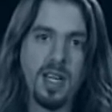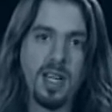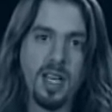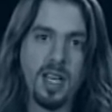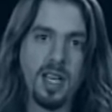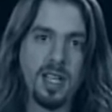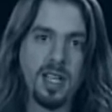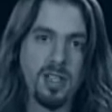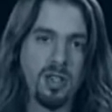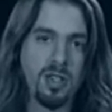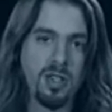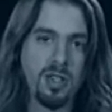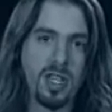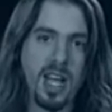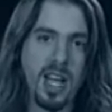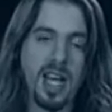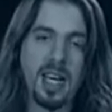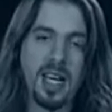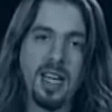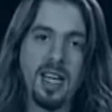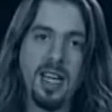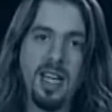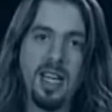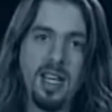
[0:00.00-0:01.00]
is your
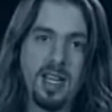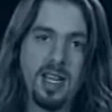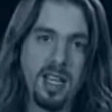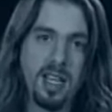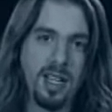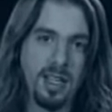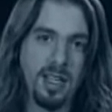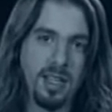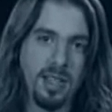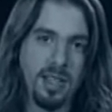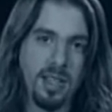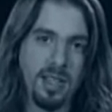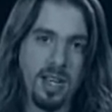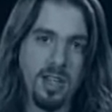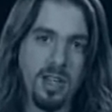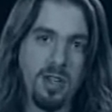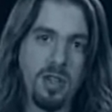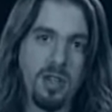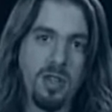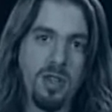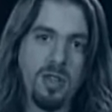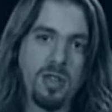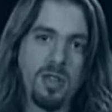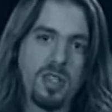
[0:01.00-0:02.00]
technique that you're
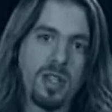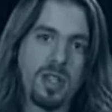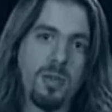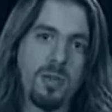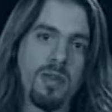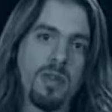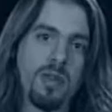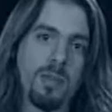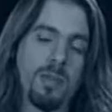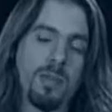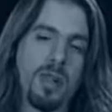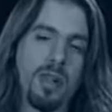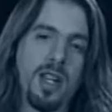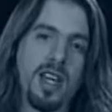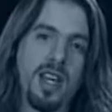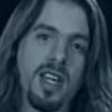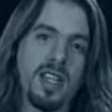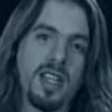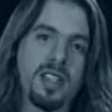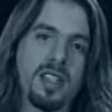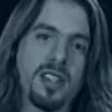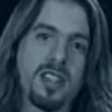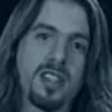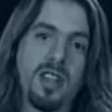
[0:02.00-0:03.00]
using when you're playing
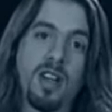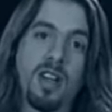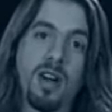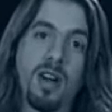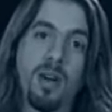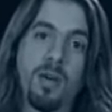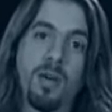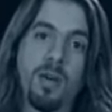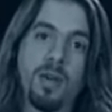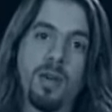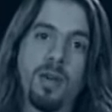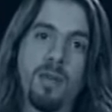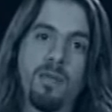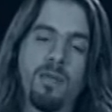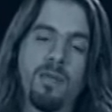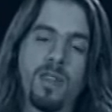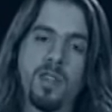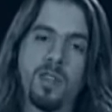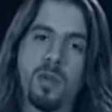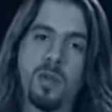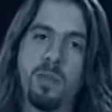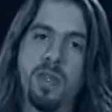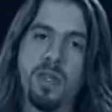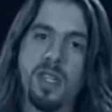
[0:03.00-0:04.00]
slow
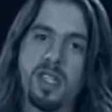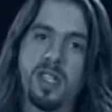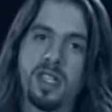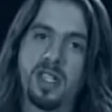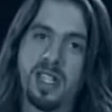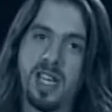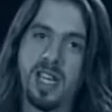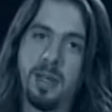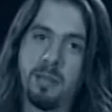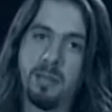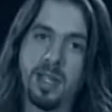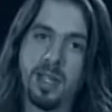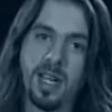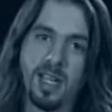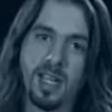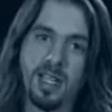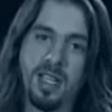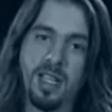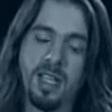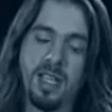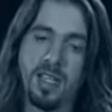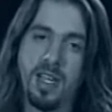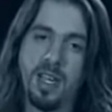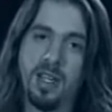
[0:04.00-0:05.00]
should be the same
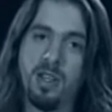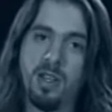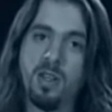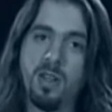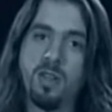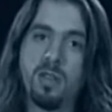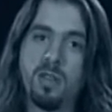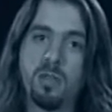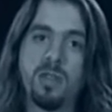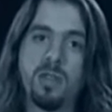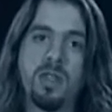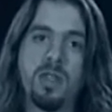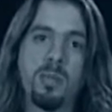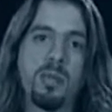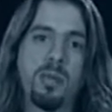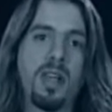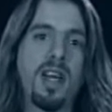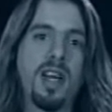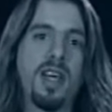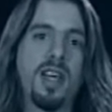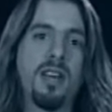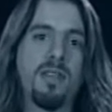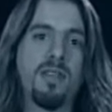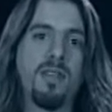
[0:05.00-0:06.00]
technique that you use when you're
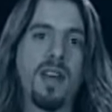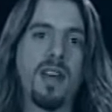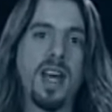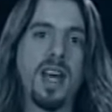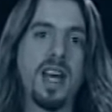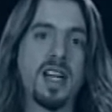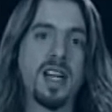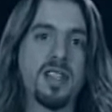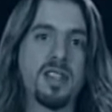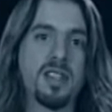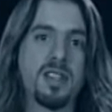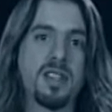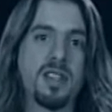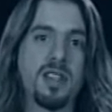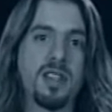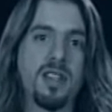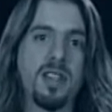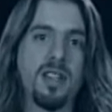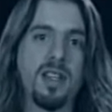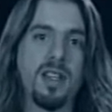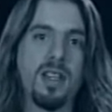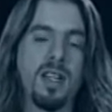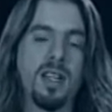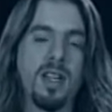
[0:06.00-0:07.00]
playing fast.
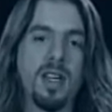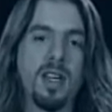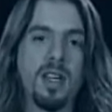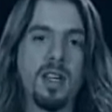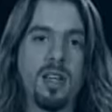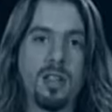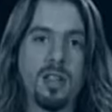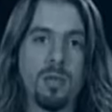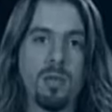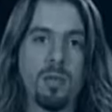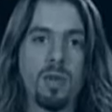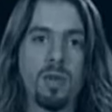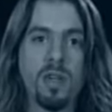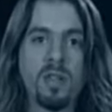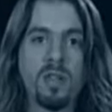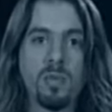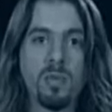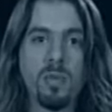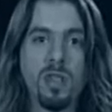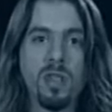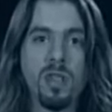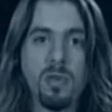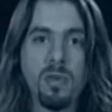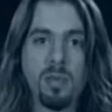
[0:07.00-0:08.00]
In other words,
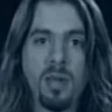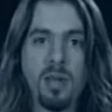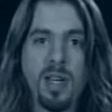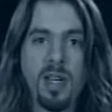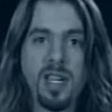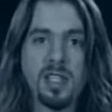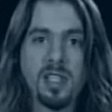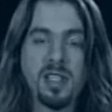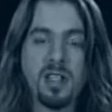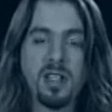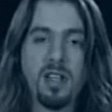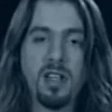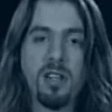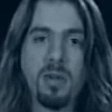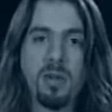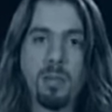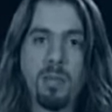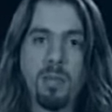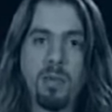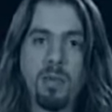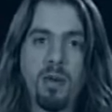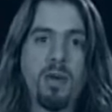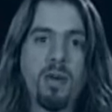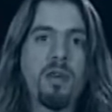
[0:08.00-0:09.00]
when you're playing slow, you're
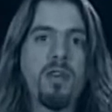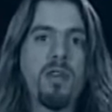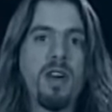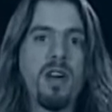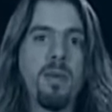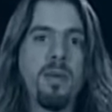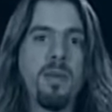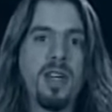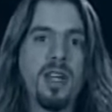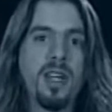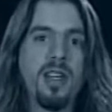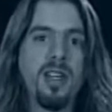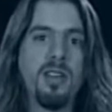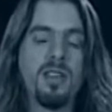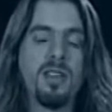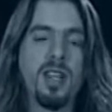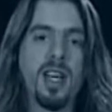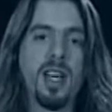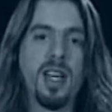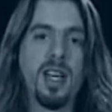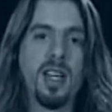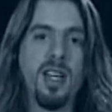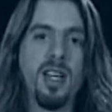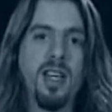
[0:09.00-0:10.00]
programming in your
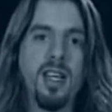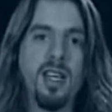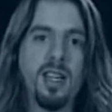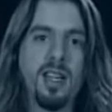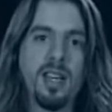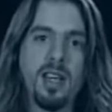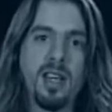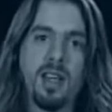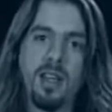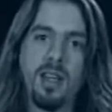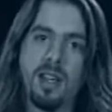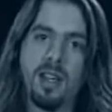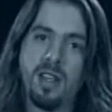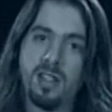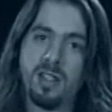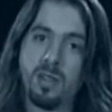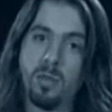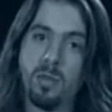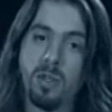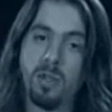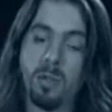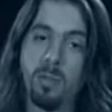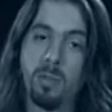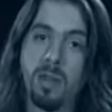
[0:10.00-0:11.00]
technique. So
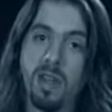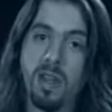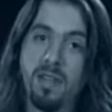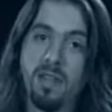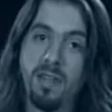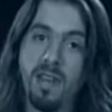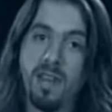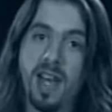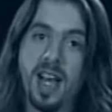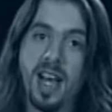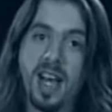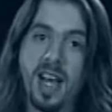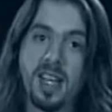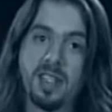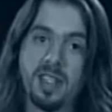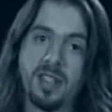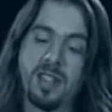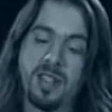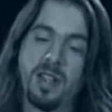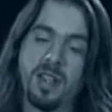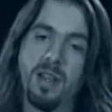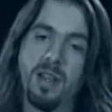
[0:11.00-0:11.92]
when you play fast,